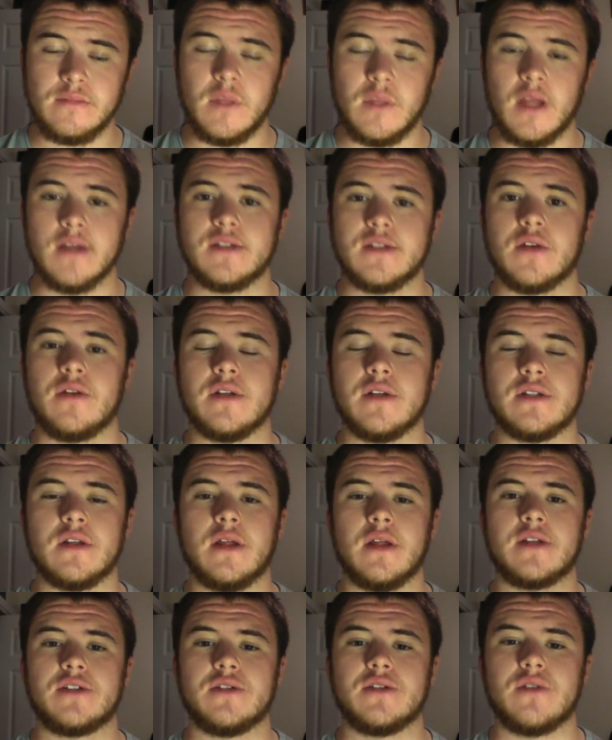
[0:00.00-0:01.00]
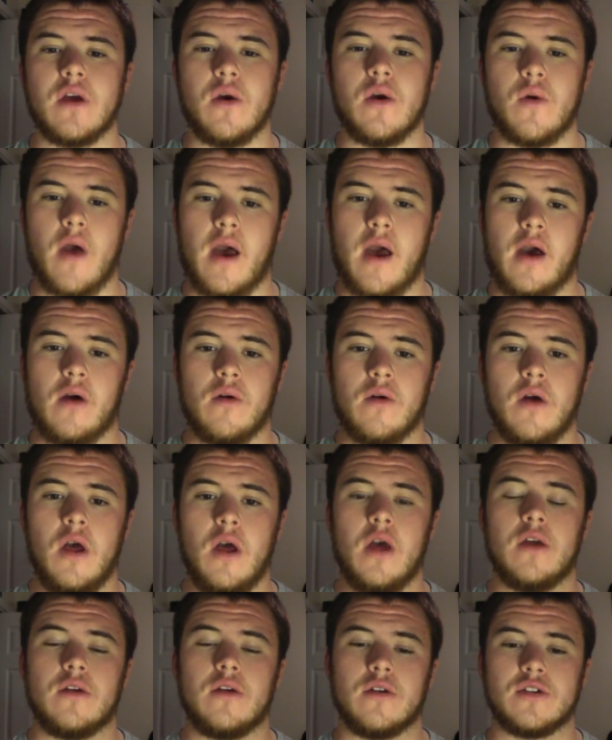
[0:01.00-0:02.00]
So this lets you know how
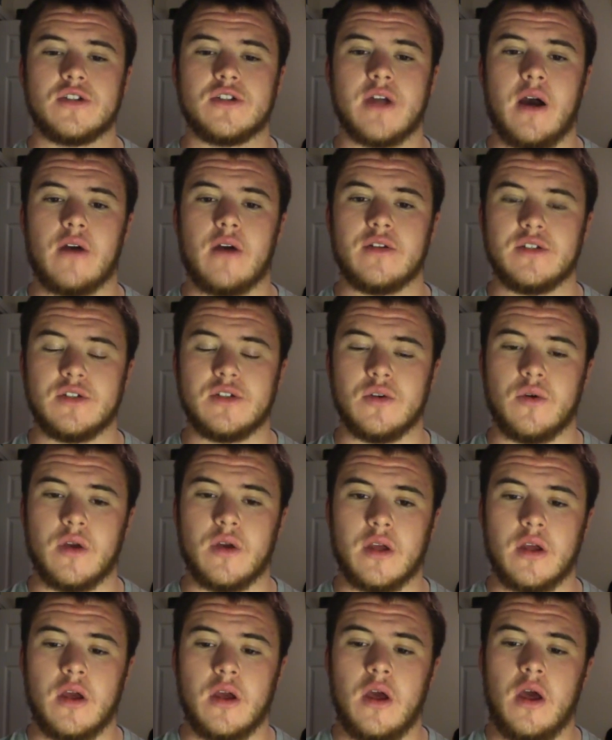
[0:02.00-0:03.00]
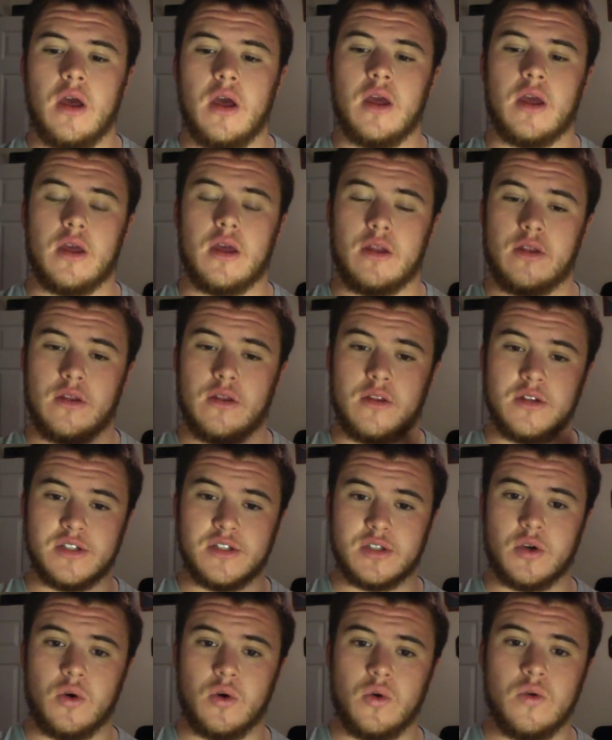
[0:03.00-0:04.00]
your child is doing in the
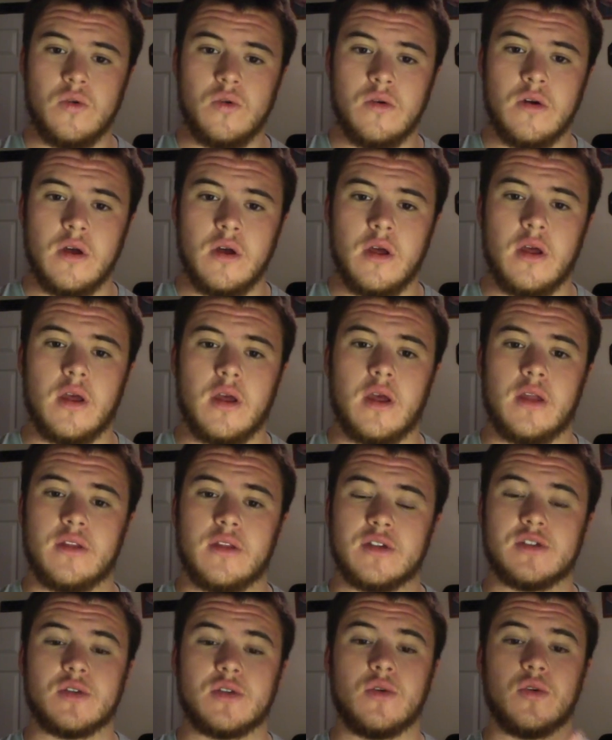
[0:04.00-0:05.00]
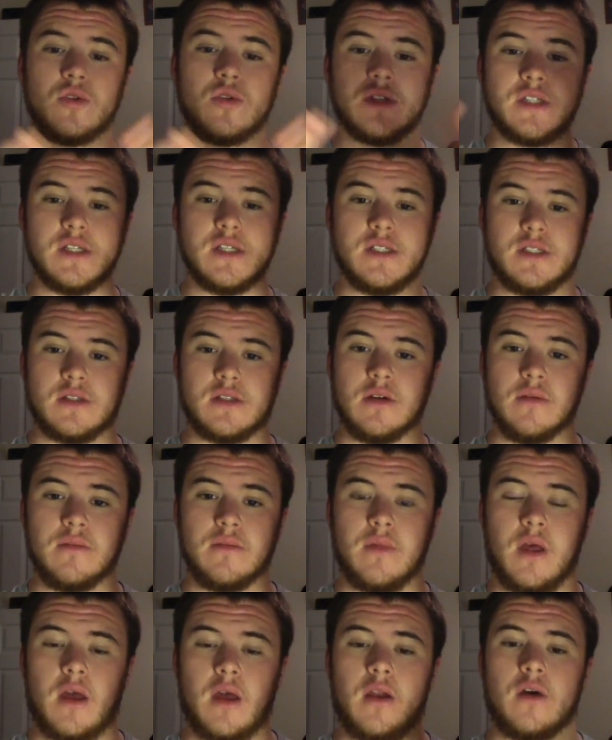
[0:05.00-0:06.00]
school
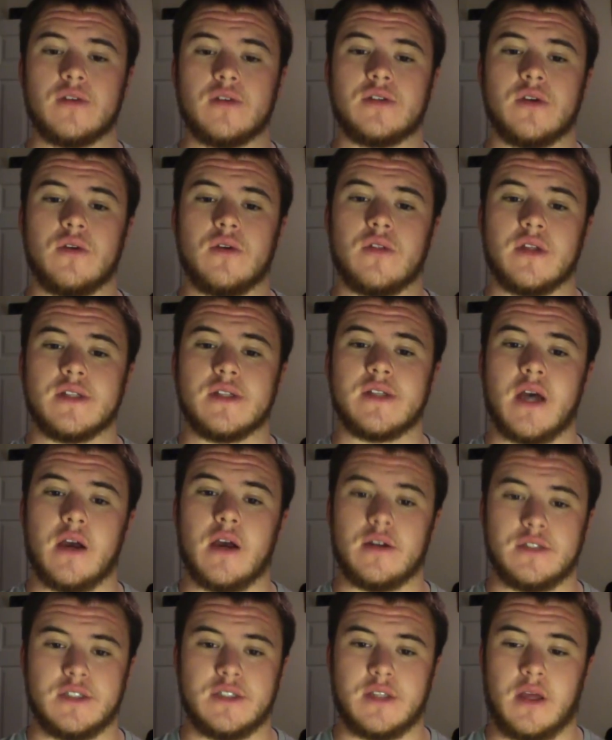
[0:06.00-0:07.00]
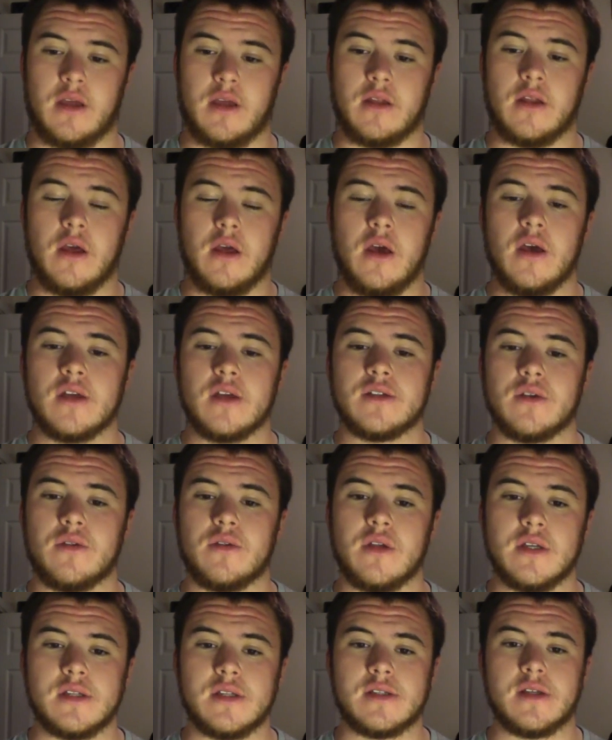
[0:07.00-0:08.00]
system, and also the entire state. So
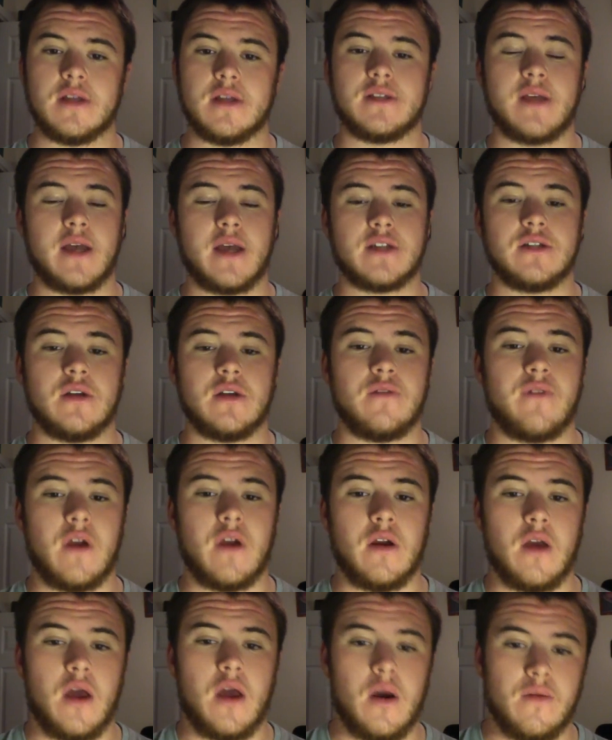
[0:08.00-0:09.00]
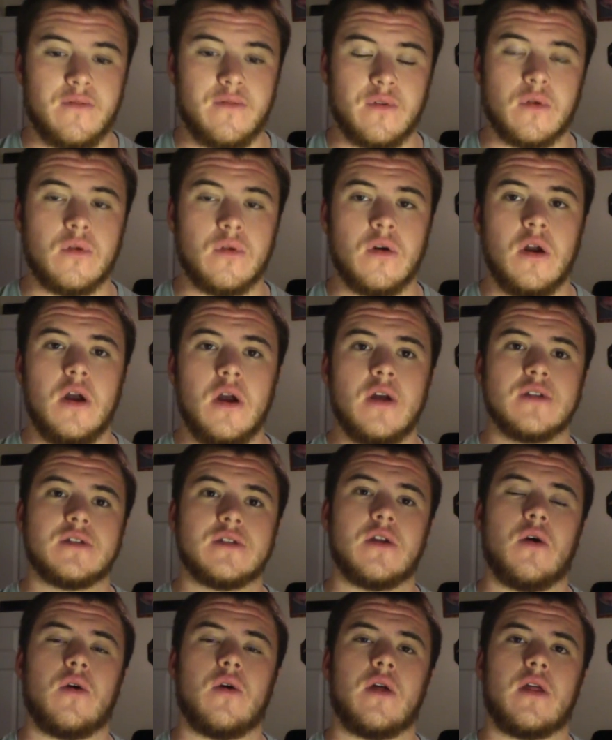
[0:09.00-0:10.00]
this is actually very helpful
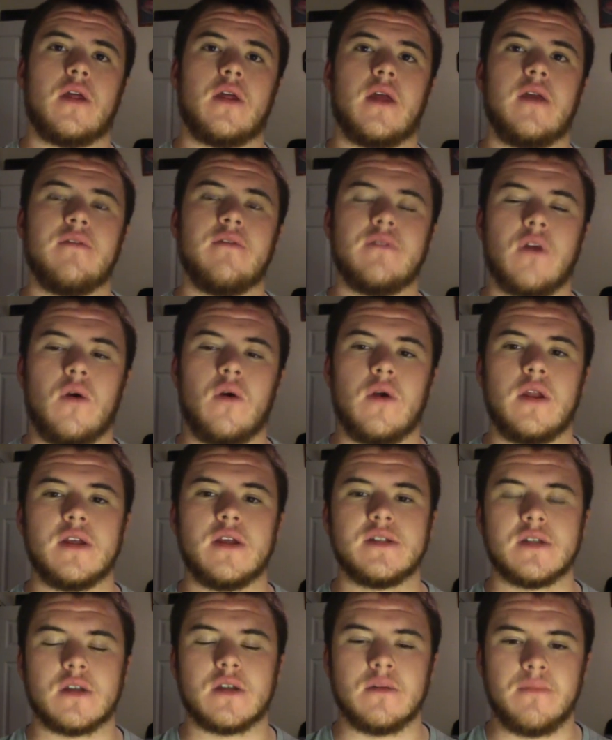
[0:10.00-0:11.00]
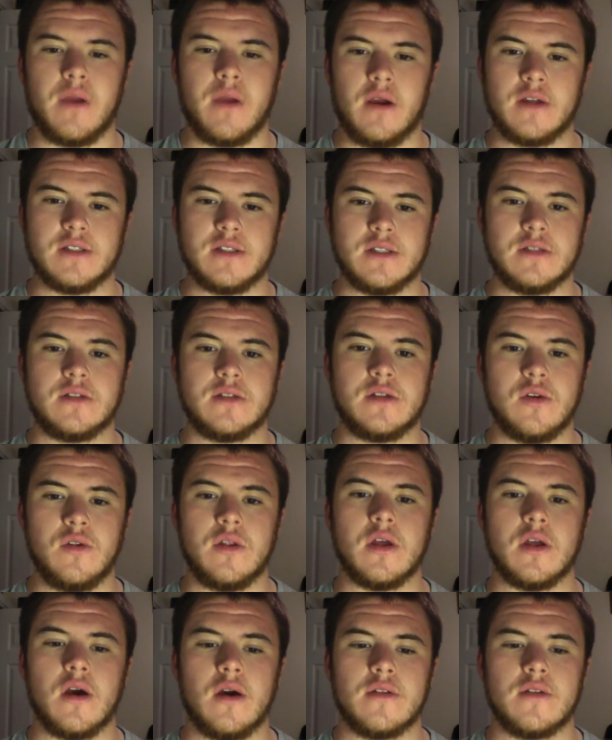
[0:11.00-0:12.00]
to know, even though it is a comparison to
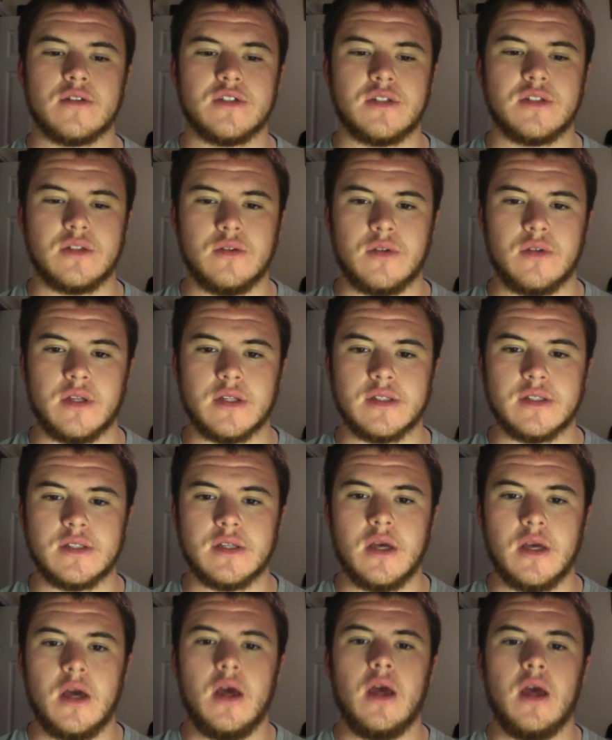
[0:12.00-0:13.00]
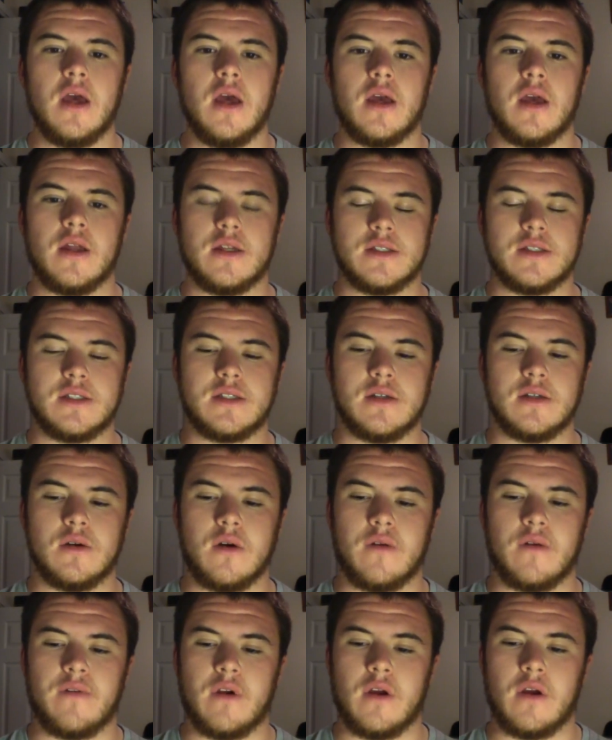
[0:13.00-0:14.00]
the other students, it is
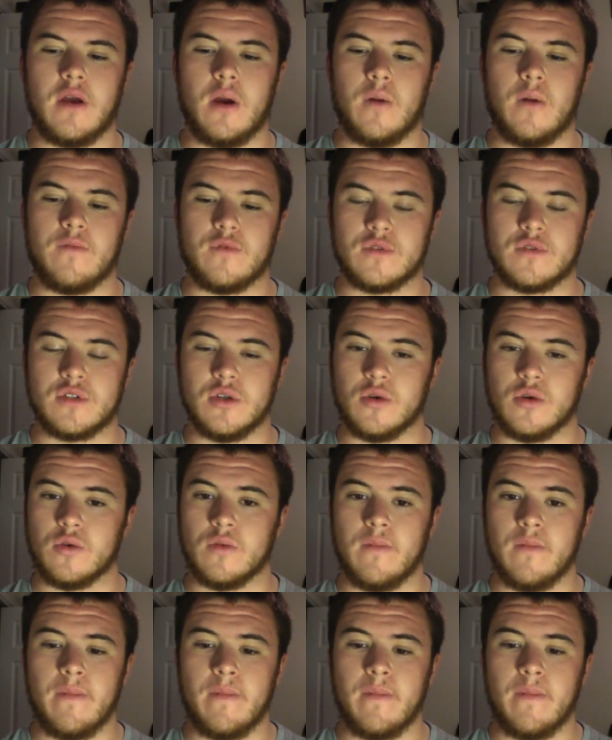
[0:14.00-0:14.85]
still a very helpful tool.